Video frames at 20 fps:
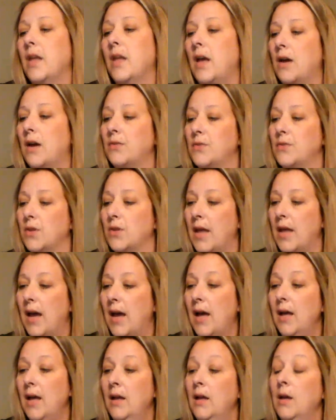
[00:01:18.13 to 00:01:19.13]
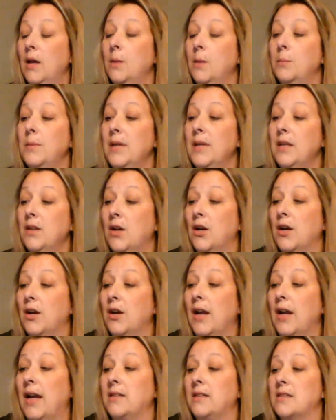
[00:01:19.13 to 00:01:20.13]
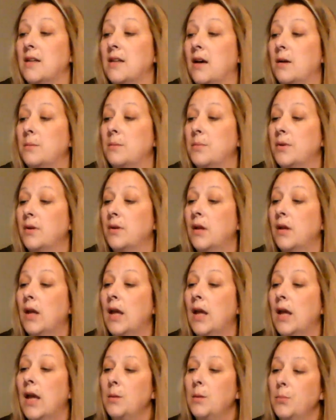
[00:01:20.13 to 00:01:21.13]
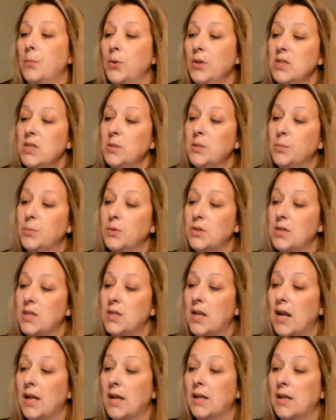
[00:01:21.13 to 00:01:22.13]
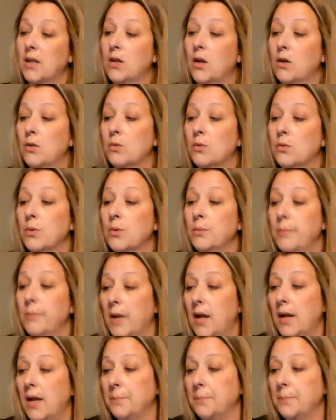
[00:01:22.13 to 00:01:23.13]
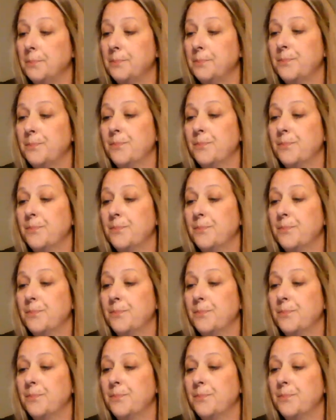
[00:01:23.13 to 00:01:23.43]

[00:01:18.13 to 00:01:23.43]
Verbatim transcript: After that, me and her hanged up, and principal said I could go to room 9.